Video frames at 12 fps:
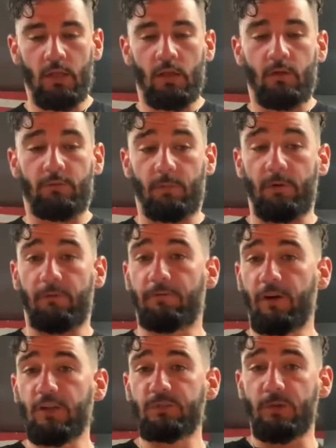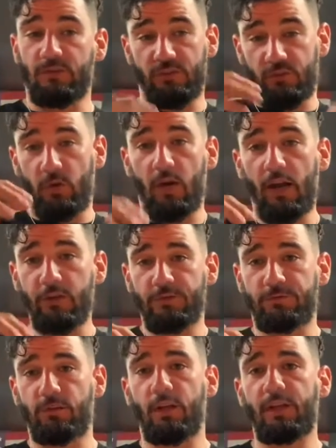from the first person, so our
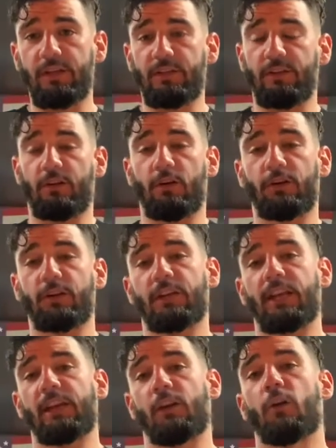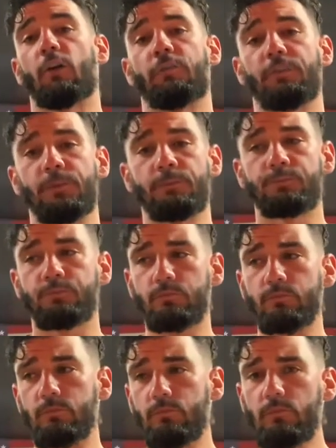house flooded during Hurricane Harvey,
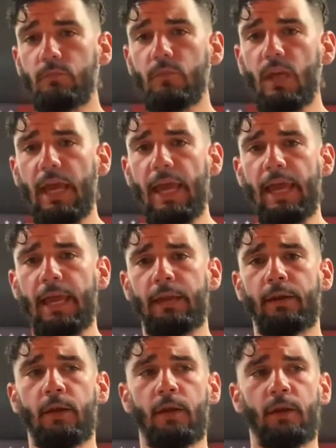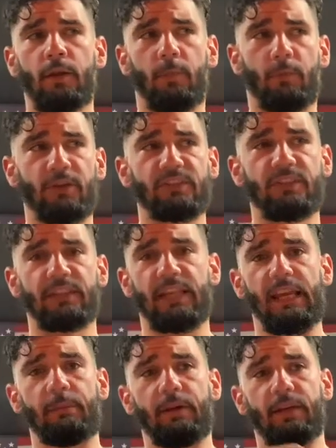and the person that
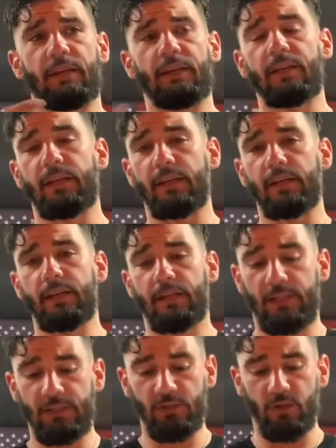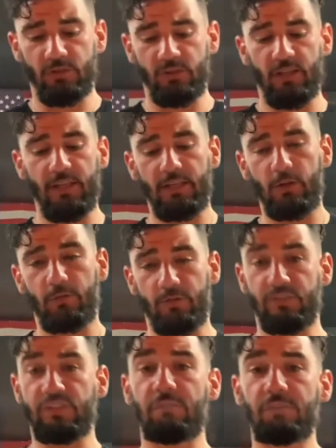came in and did it, he charged the lady over
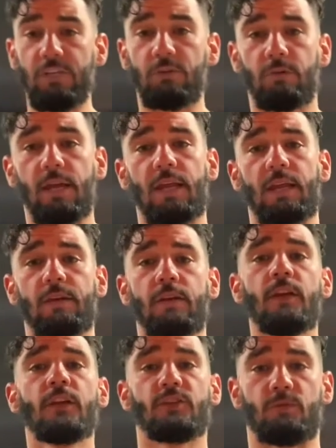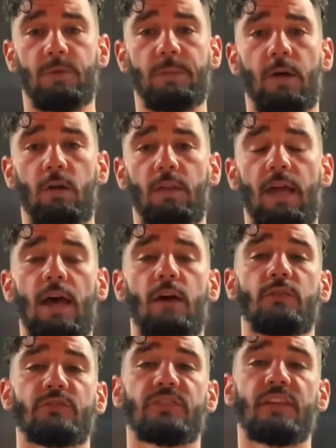70 grand to remodel the
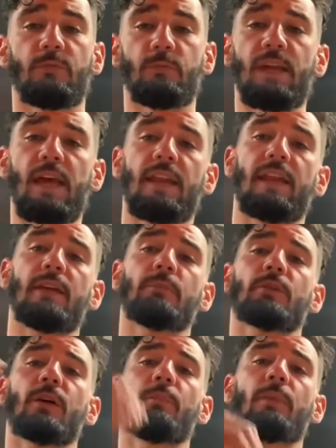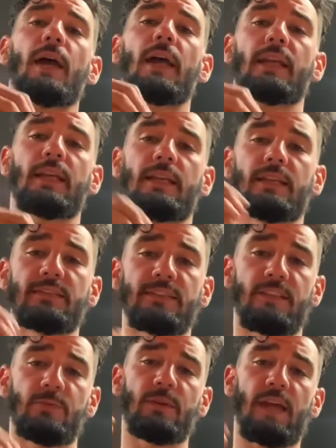house. We had him come back and he
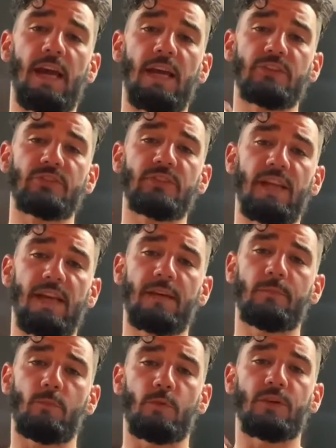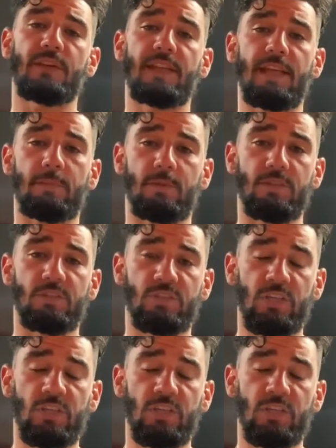said that we actually had more damage